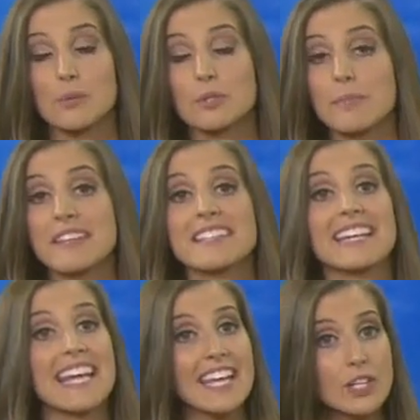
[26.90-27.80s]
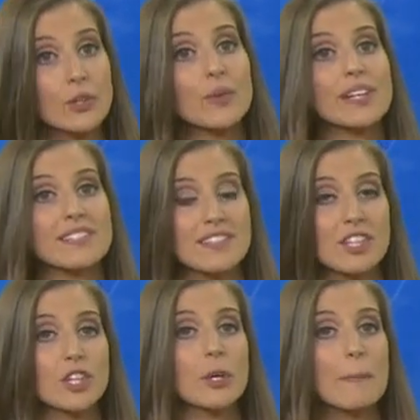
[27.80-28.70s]
which means an increase in the
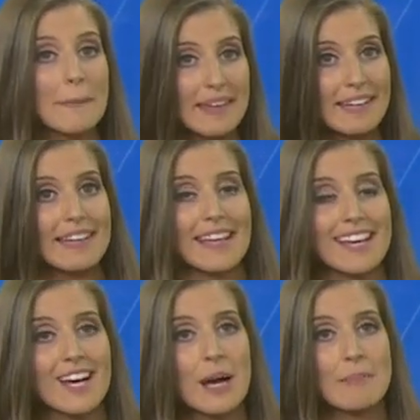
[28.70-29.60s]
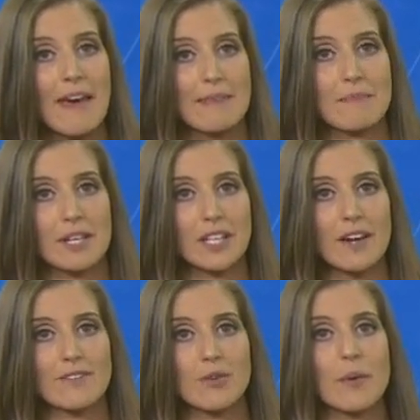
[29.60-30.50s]
humidity by the middle
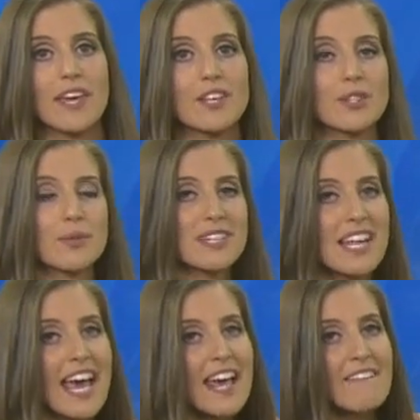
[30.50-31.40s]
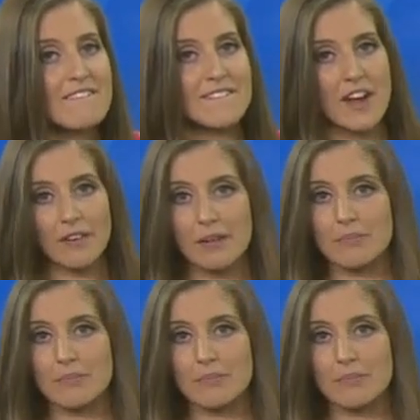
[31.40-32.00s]
of the week. So today, very